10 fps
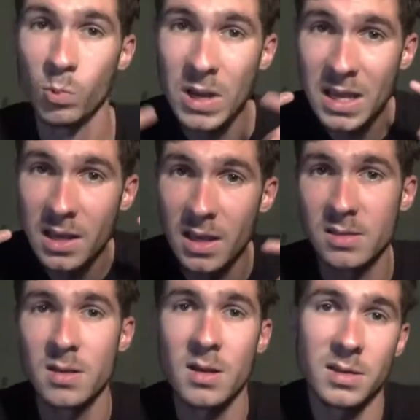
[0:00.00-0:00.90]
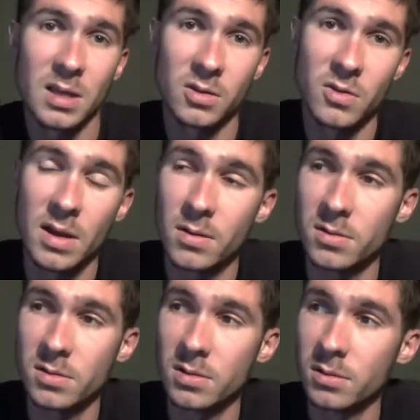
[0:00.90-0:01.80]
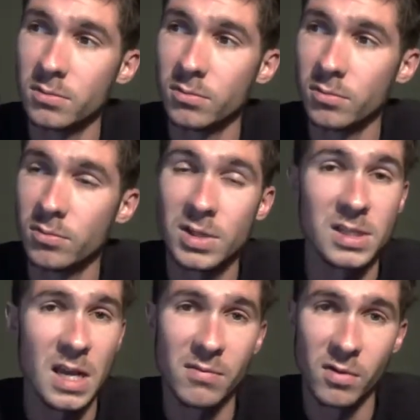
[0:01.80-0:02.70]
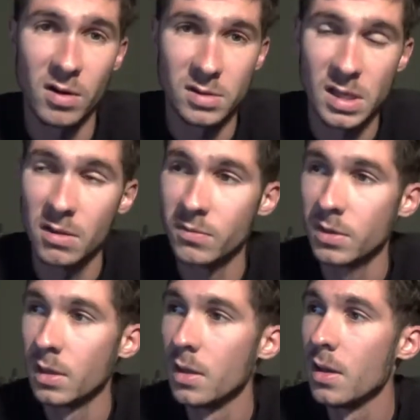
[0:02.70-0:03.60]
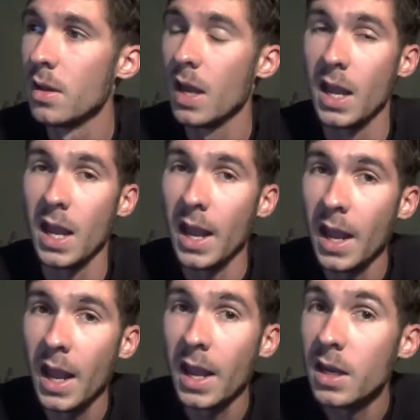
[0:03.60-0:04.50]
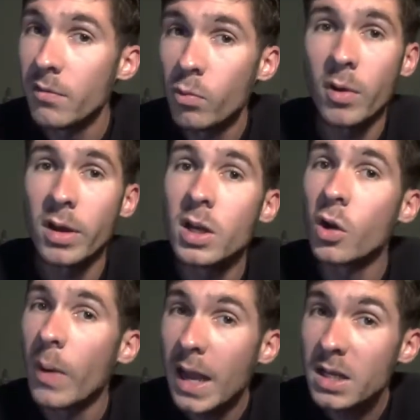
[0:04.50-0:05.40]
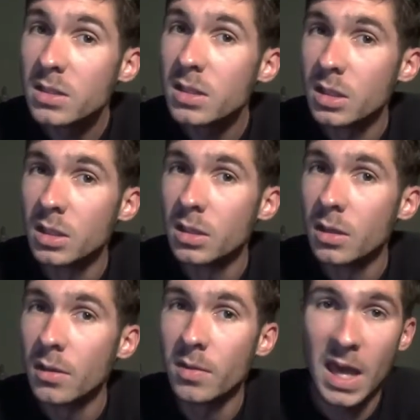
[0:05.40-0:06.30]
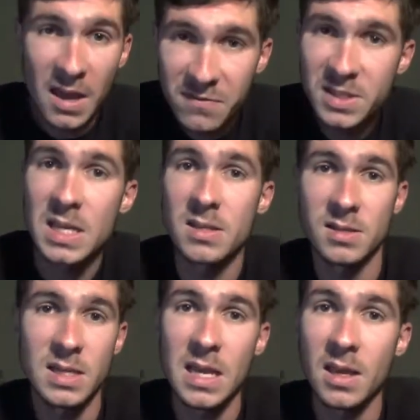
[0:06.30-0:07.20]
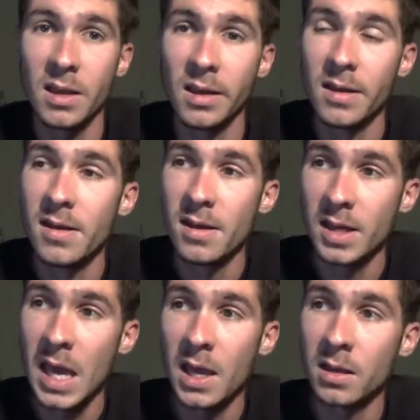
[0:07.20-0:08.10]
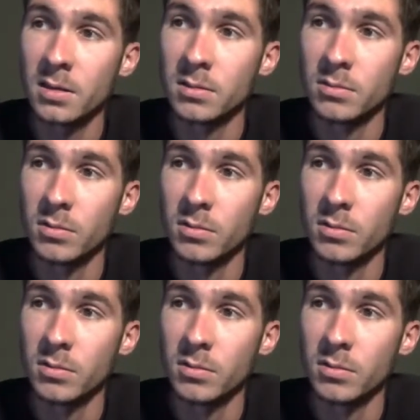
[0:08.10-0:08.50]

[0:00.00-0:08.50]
We, as content creators, decide for ourselves. And if we're incorrect, the F T C can